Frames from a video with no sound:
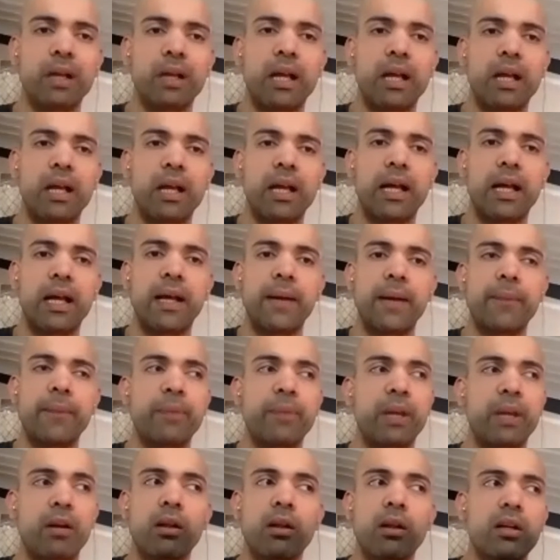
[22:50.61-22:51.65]
There are
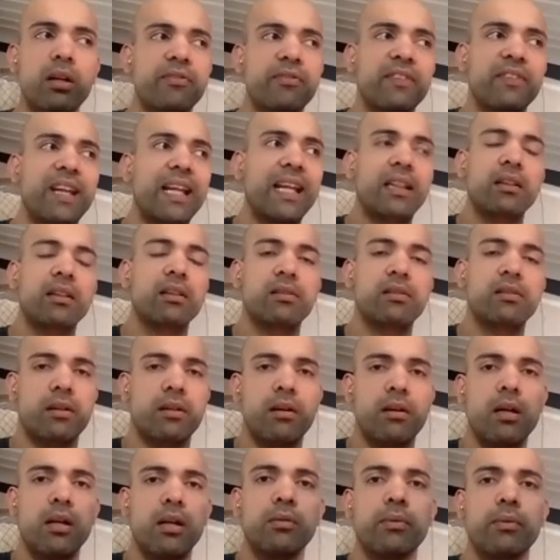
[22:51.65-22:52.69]
a lot of nettles
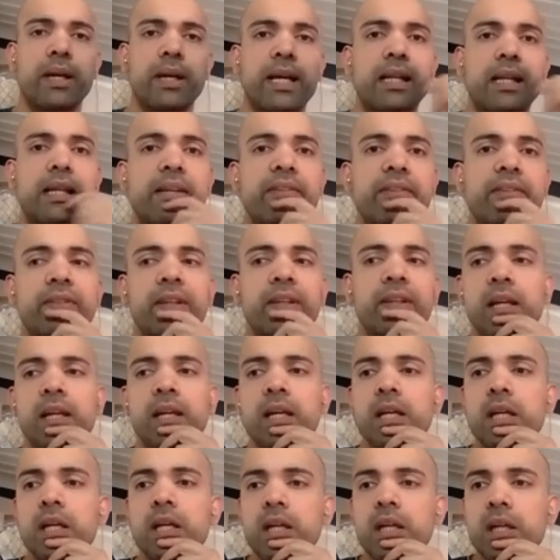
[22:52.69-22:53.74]
around where I
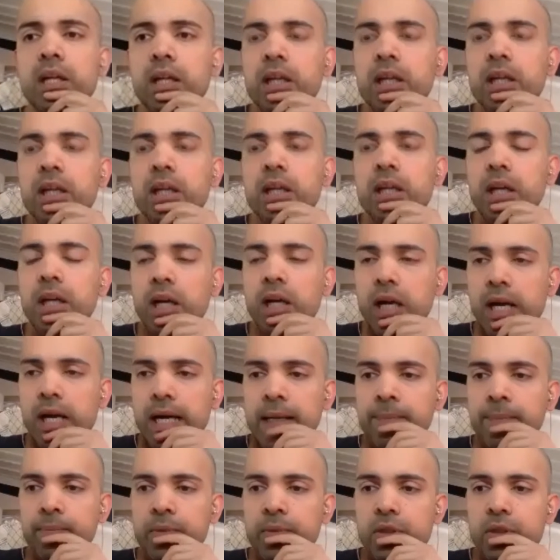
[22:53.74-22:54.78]
live.
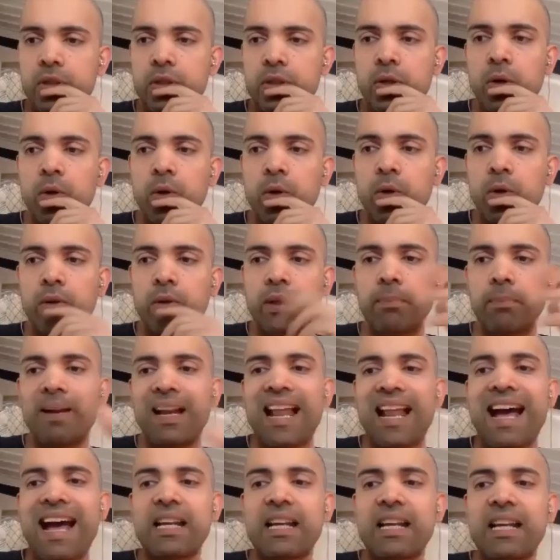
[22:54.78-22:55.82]
So the plan
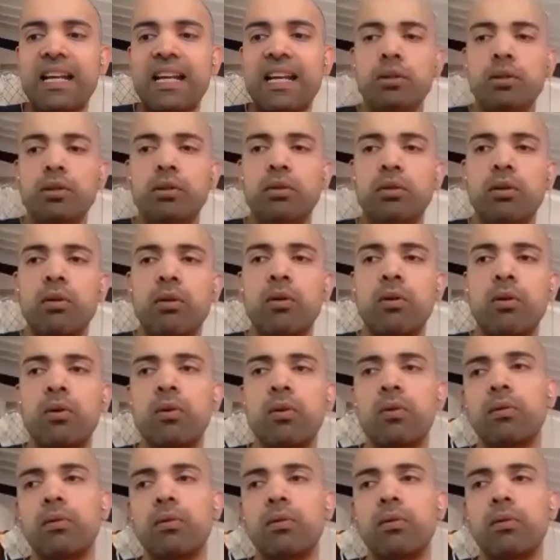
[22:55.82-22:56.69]
is to grow